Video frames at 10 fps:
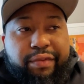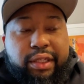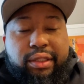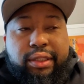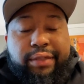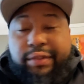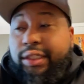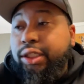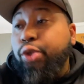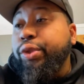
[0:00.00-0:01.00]

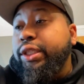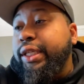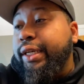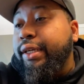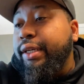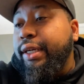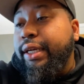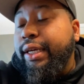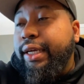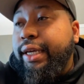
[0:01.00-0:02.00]
this lunatic
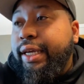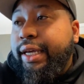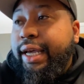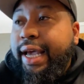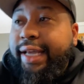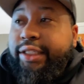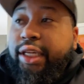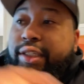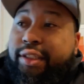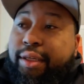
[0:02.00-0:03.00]
had
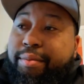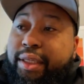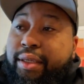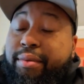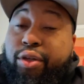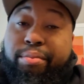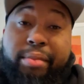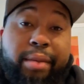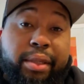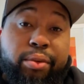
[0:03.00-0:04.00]
done something,
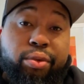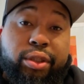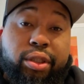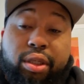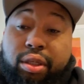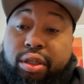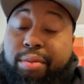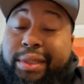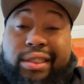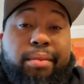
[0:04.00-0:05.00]
maybe could
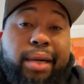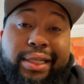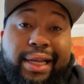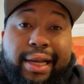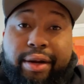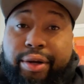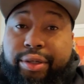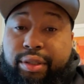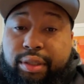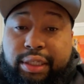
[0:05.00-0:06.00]
be somebody that got
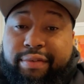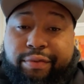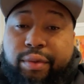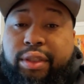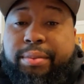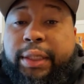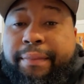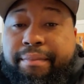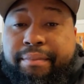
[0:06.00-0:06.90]
hurt, even if it wasn't me.